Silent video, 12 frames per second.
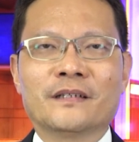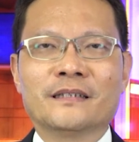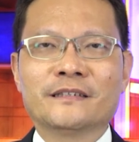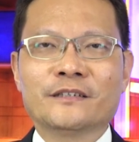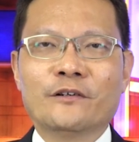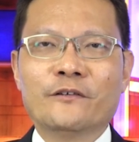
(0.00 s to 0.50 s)

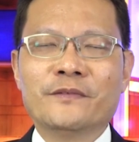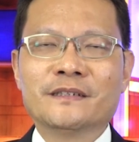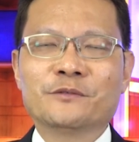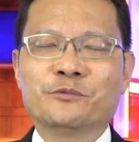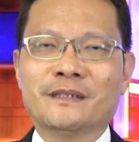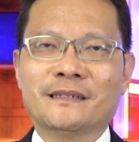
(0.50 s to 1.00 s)
The
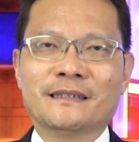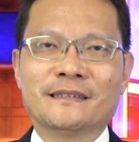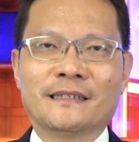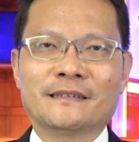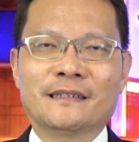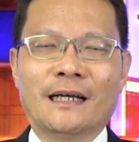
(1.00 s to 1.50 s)
Jehovah's
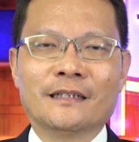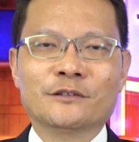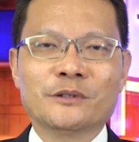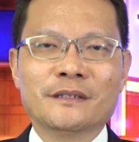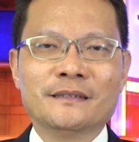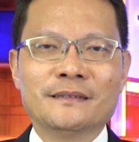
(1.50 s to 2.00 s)
Witnesses
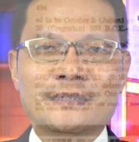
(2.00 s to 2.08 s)
actually